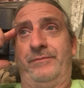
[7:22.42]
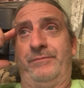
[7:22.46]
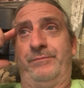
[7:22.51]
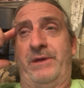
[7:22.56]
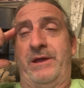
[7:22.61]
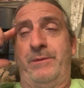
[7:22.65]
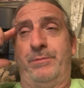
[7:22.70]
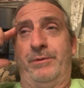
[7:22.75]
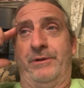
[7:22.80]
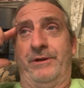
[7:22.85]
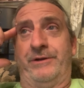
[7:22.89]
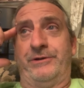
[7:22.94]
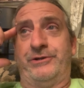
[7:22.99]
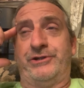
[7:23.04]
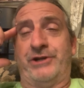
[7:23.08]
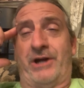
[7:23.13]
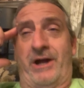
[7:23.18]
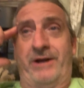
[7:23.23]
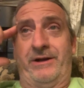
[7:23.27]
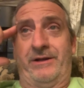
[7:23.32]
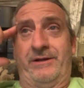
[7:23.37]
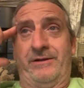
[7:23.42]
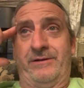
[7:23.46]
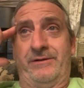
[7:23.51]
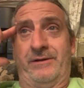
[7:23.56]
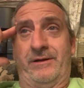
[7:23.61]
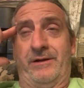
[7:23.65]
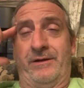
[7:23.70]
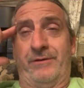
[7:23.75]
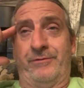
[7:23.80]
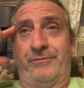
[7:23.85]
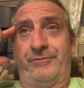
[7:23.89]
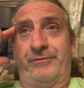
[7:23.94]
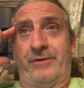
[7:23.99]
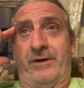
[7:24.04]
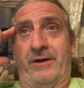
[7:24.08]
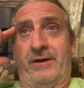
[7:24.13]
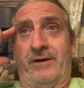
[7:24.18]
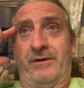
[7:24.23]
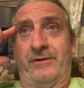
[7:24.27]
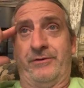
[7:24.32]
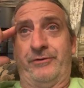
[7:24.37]
people in China have
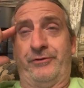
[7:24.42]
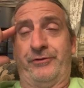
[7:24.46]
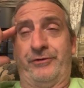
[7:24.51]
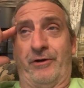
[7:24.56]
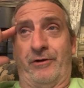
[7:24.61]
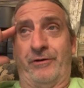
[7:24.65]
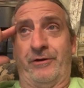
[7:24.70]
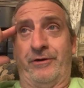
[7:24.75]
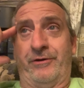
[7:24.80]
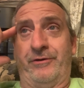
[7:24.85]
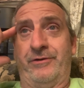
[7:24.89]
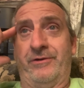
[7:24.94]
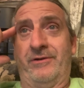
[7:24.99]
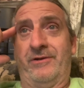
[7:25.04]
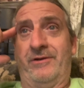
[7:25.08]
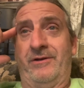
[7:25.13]
uh, started